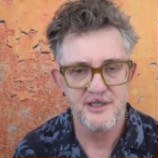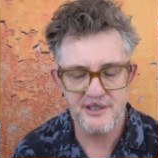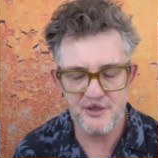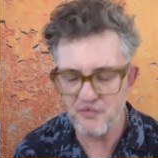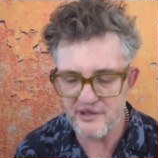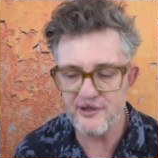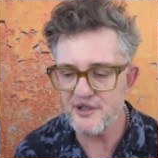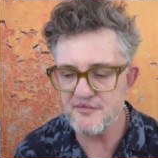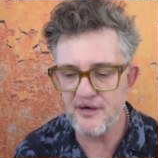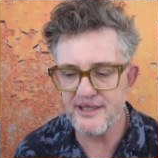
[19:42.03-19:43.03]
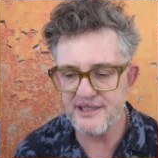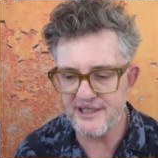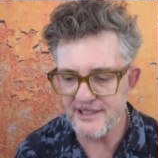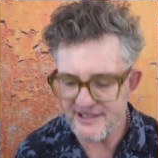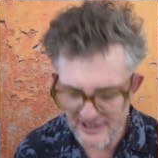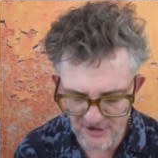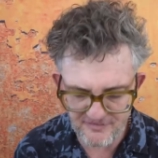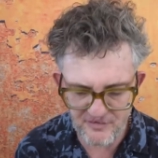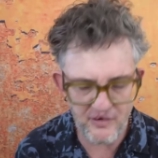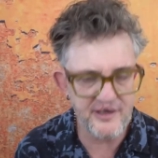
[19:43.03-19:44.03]
You know, what's on your mind says, tell
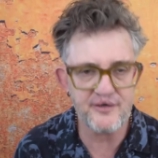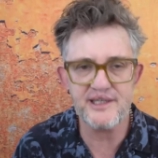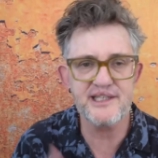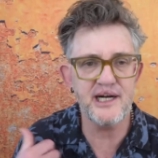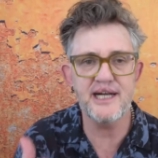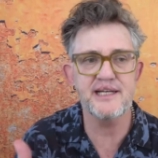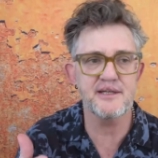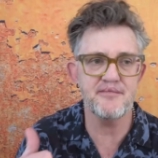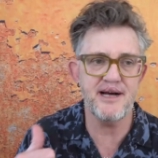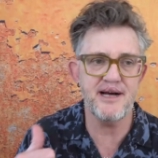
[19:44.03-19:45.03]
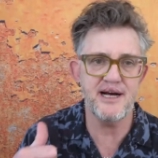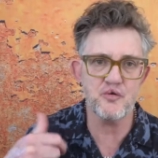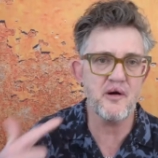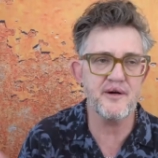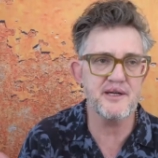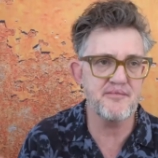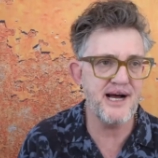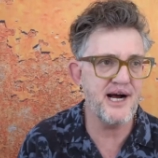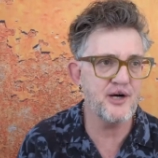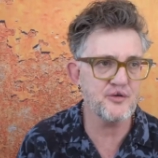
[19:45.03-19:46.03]
me what you're excited about or worried
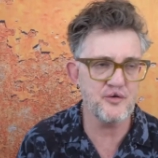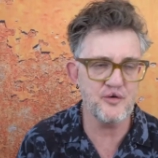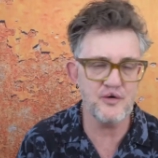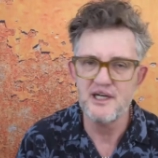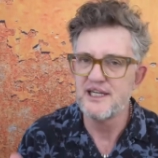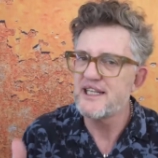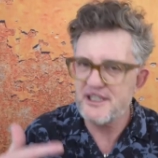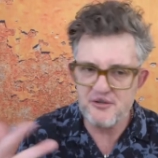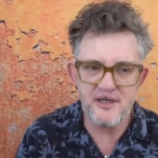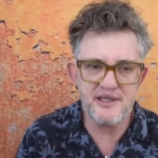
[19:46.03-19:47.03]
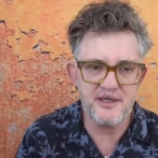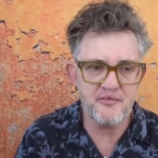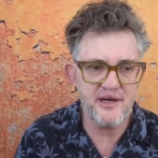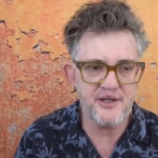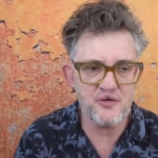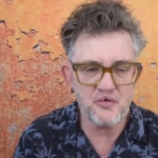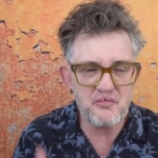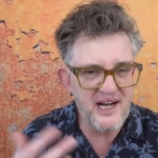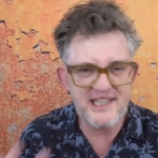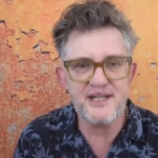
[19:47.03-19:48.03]
about or struggling with or
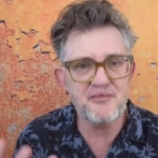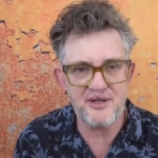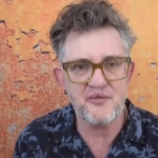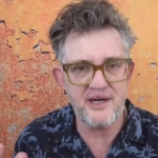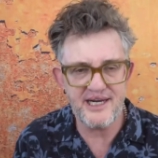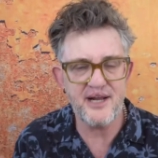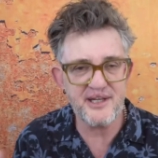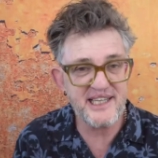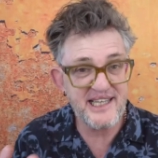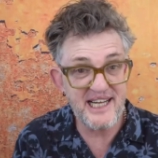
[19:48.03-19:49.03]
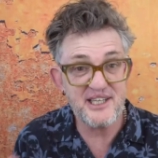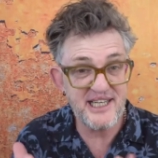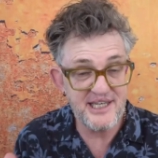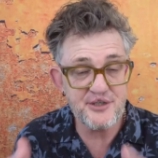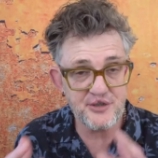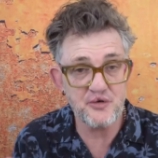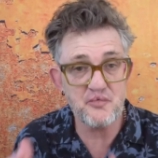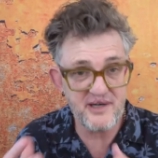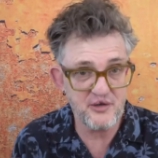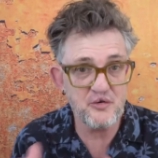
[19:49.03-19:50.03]
wrestling with right now. Let's get into the
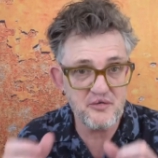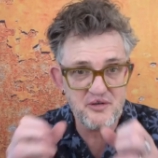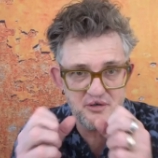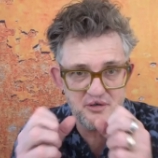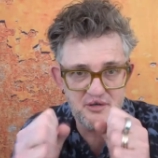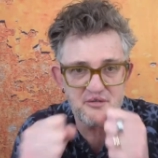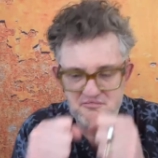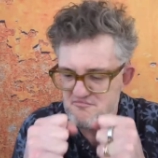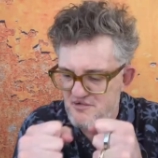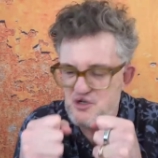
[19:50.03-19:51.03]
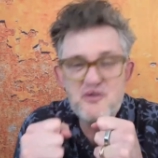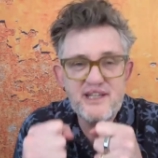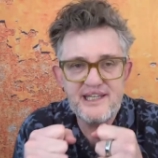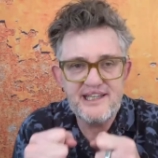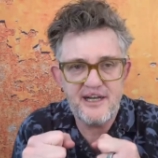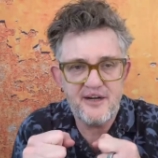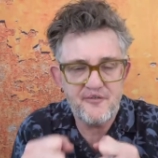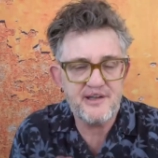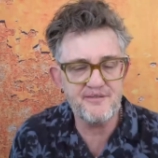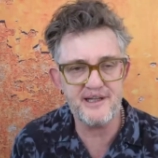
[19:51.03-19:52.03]
real juicy stuff
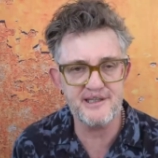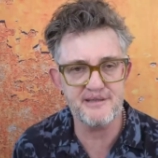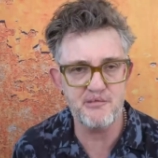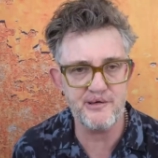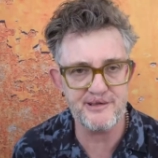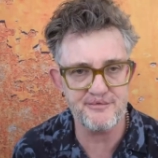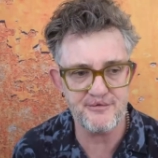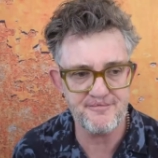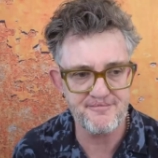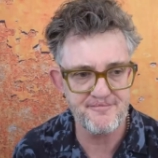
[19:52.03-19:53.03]
as fast as possible.